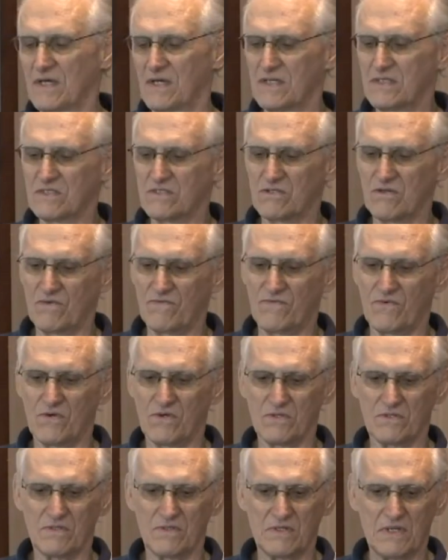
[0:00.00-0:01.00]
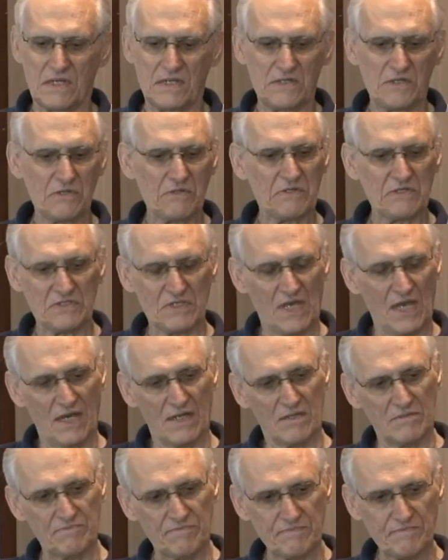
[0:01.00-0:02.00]
and so forth. And then you just
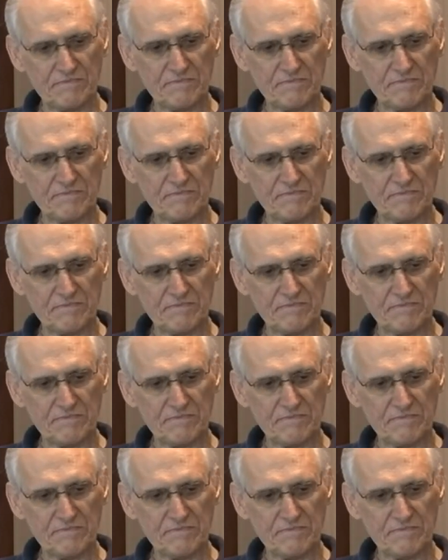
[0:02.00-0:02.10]
kind of,